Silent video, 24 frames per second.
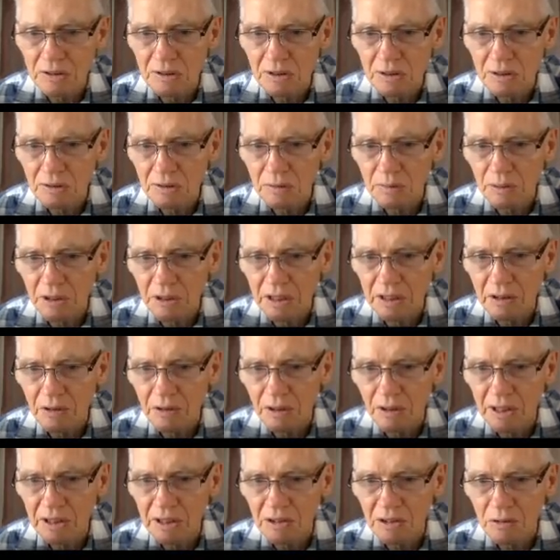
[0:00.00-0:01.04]
This would be
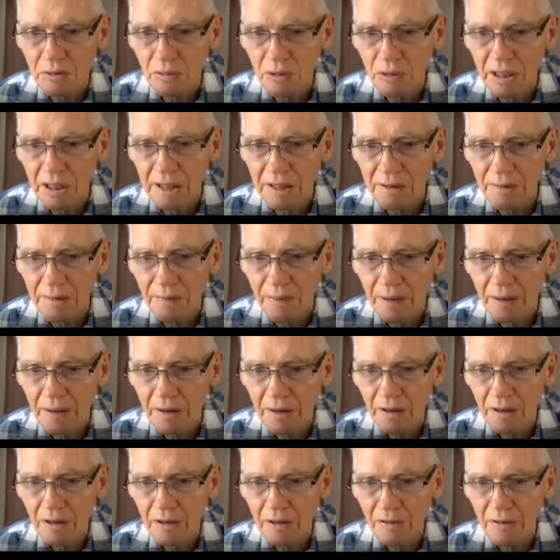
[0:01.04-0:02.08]
equation 1
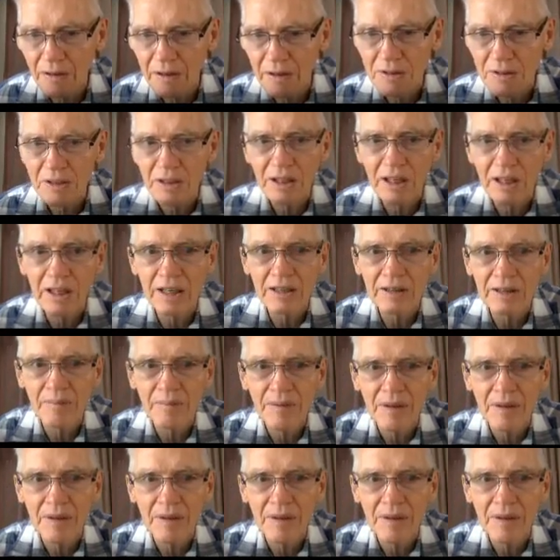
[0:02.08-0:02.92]
on this side.